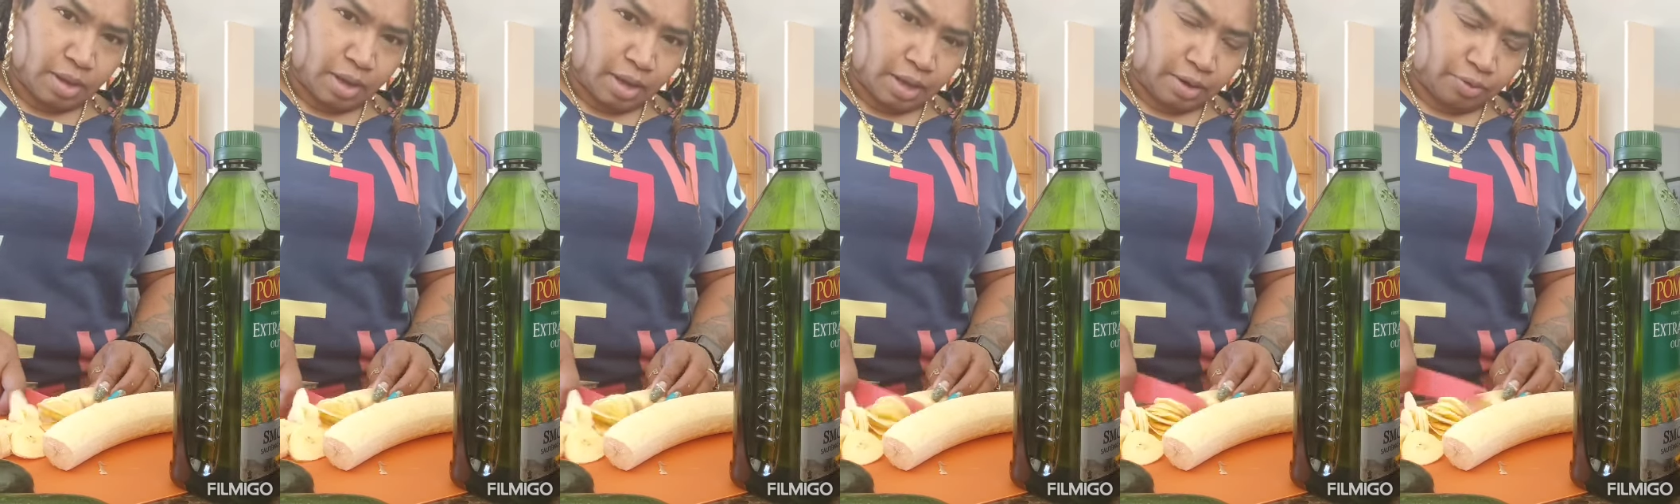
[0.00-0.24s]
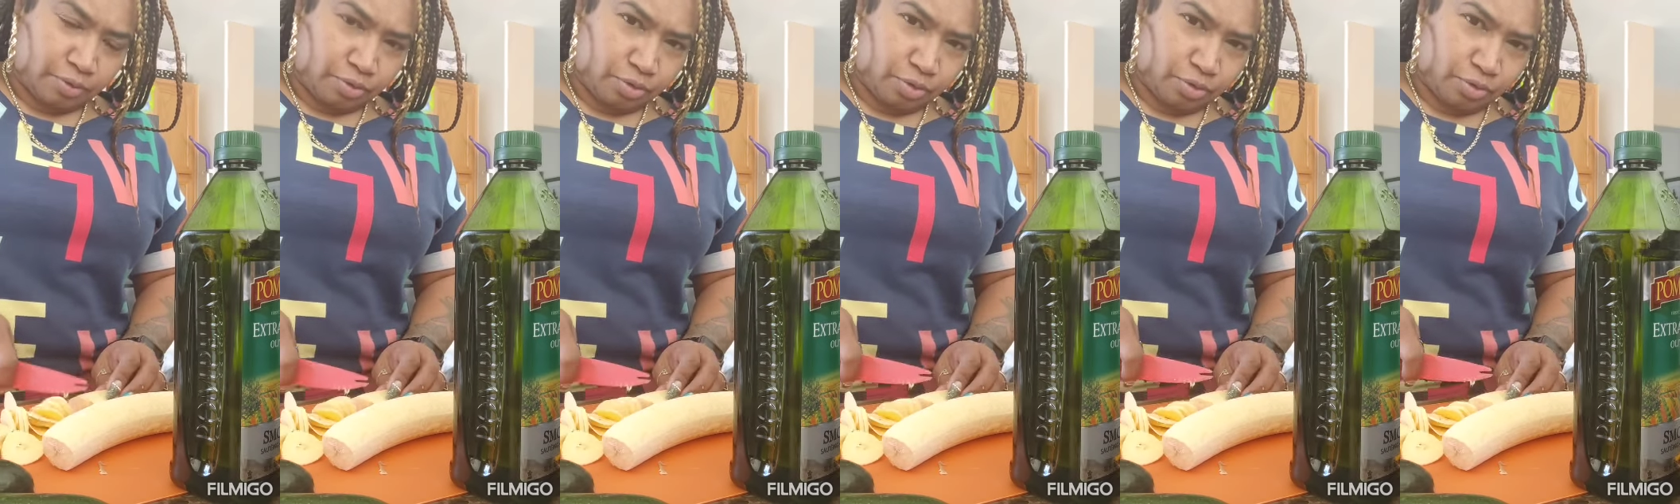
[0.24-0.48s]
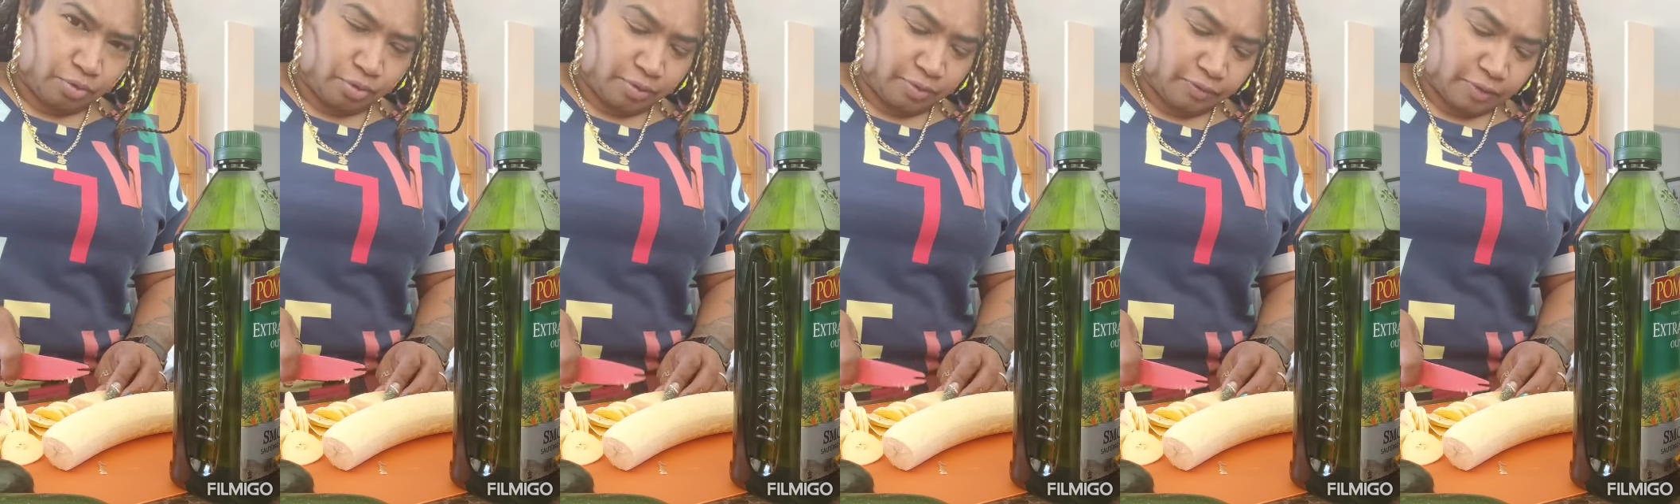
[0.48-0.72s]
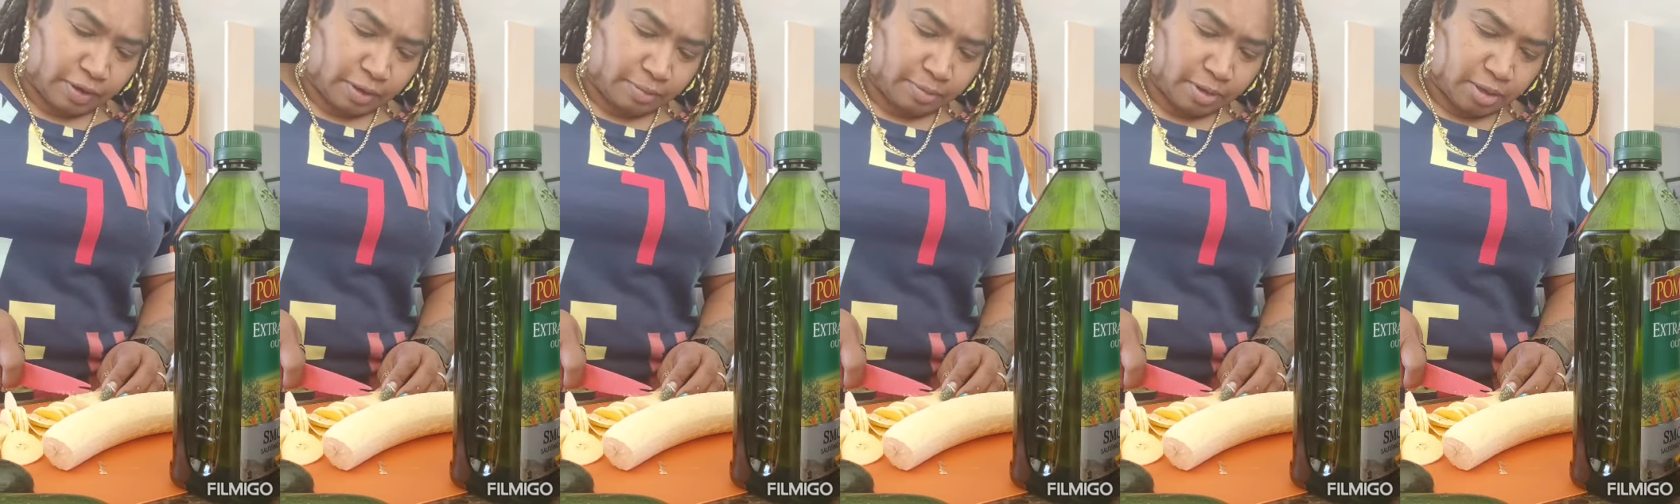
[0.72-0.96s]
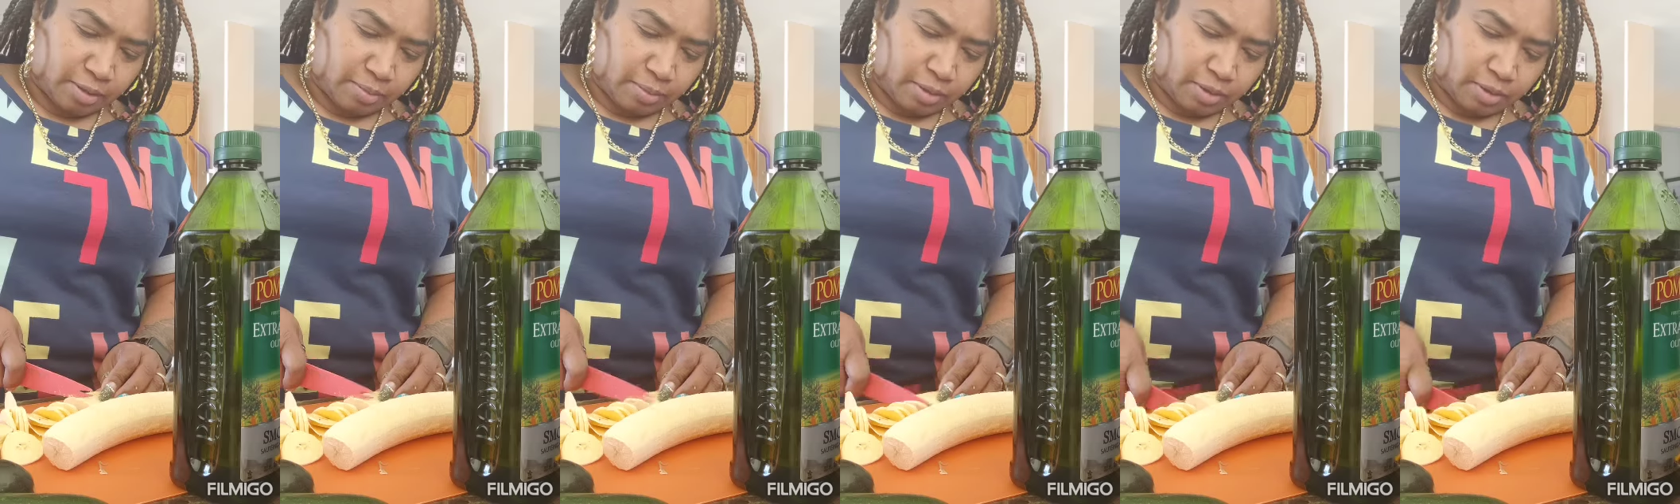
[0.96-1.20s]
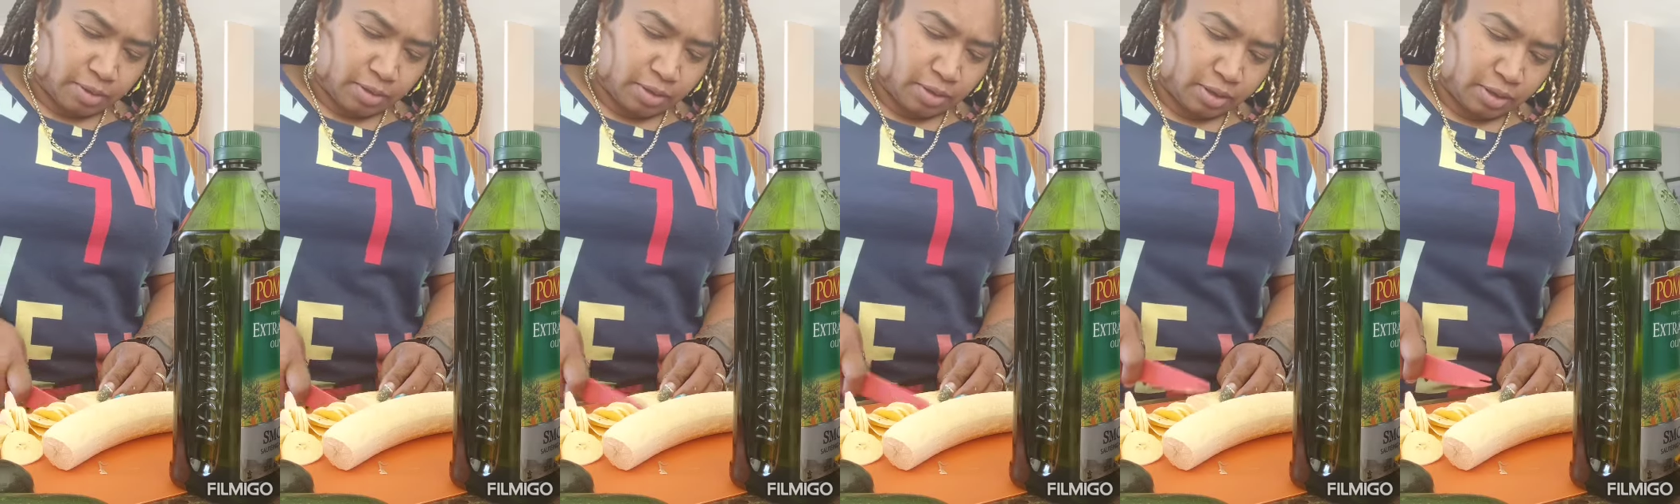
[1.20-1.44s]
I don't know if I'll be able
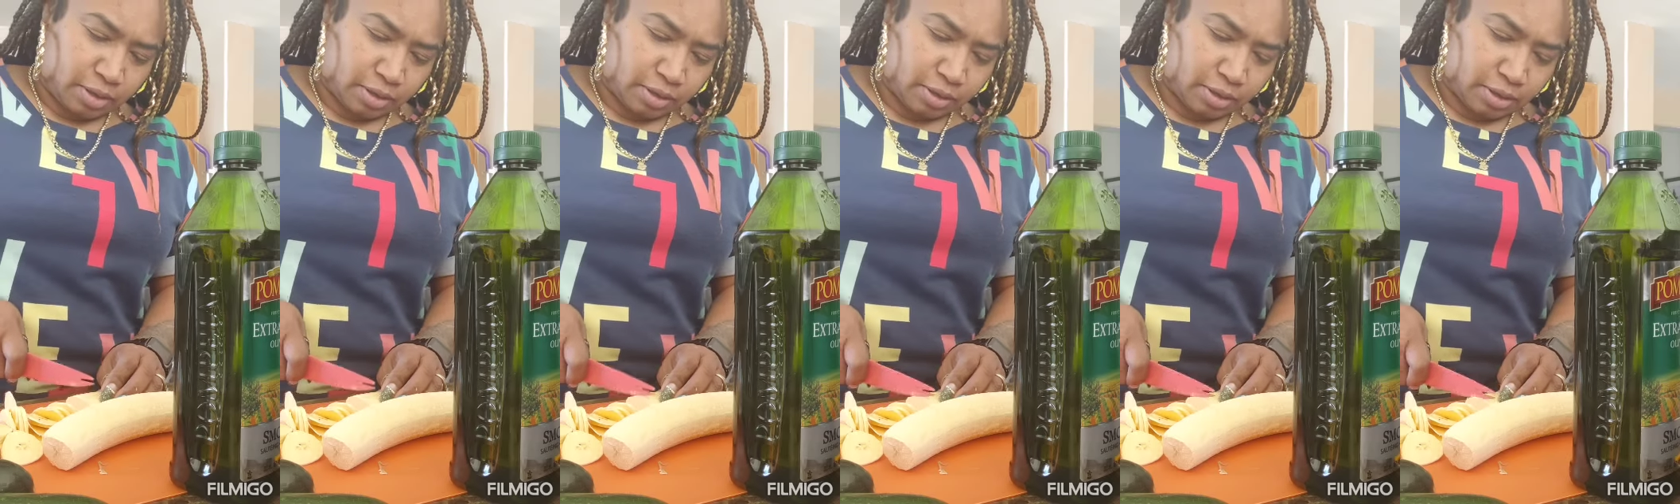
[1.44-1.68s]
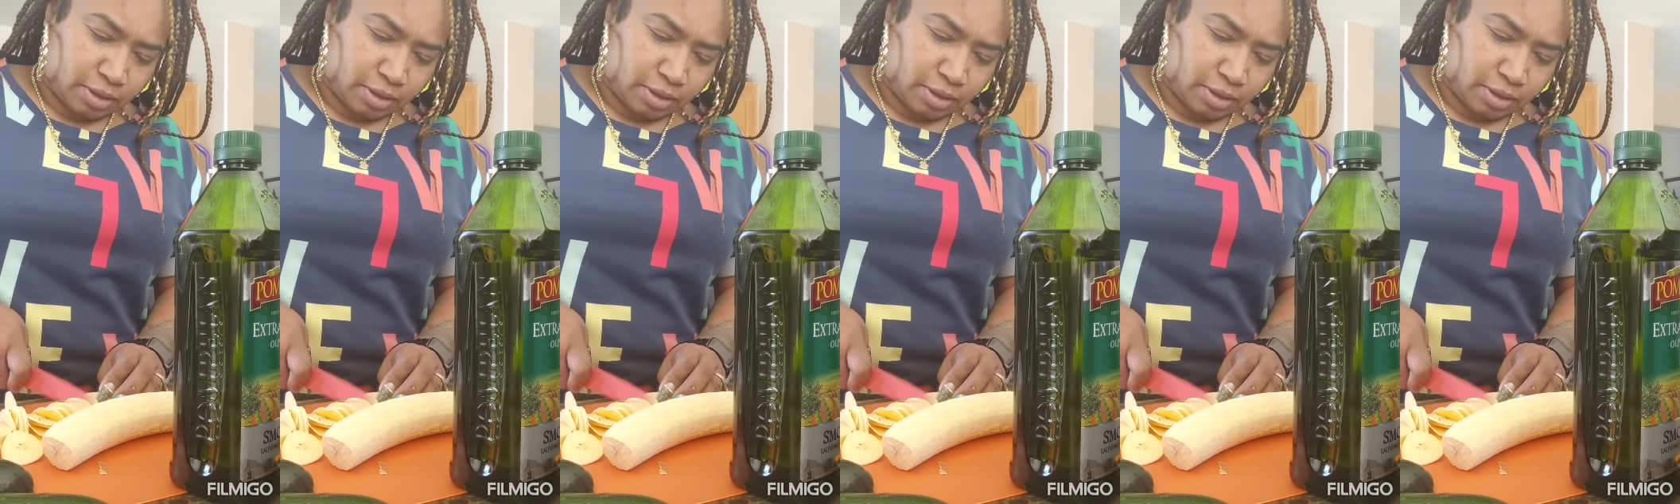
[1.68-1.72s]
to get